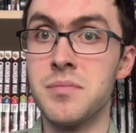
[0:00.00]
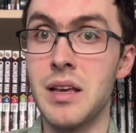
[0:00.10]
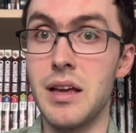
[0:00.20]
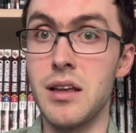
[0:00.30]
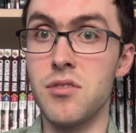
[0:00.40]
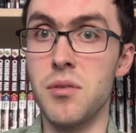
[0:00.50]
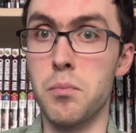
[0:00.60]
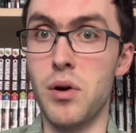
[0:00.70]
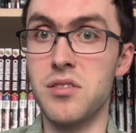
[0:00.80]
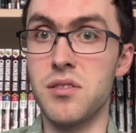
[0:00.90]
it is
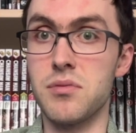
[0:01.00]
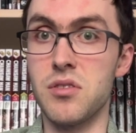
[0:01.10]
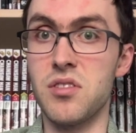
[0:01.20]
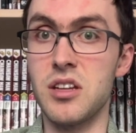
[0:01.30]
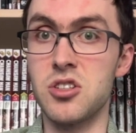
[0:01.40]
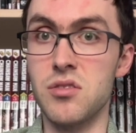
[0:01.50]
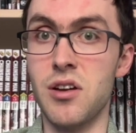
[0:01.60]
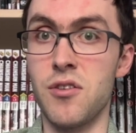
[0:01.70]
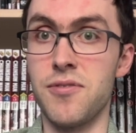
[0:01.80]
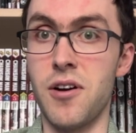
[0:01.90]
impressive to see just
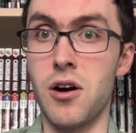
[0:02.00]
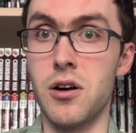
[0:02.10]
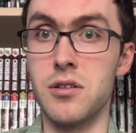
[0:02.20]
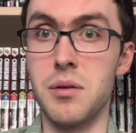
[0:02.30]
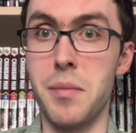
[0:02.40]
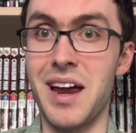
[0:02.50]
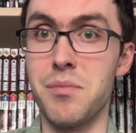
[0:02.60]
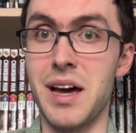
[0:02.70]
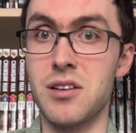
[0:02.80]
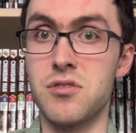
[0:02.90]
how far the Mad
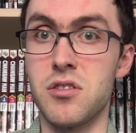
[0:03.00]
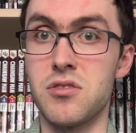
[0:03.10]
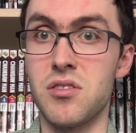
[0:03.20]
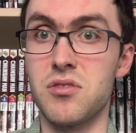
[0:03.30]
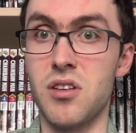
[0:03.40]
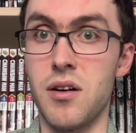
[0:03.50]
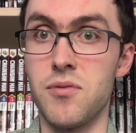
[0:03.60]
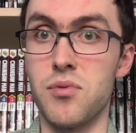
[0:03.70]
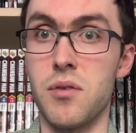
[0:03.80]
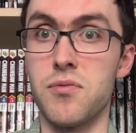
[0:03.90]
Max series has
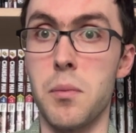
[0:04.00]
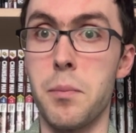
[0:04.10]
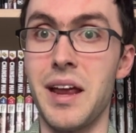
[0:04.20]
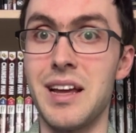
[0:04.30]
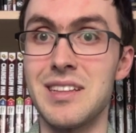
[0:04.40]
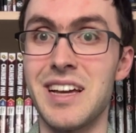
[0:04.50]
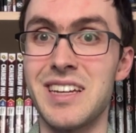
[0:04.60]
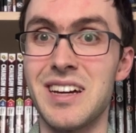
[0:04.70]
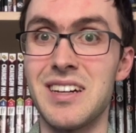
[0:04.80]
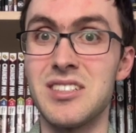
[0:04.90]
come from being
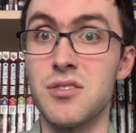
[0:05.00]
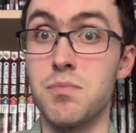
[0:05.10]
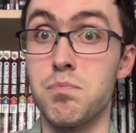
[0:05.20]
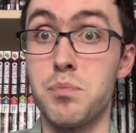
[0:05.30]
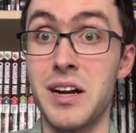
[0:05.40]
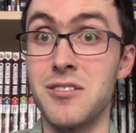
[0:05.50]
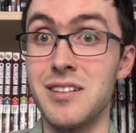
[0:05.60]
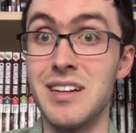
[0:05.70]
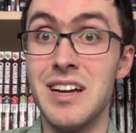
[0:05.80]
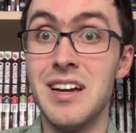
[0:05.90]
like a just barely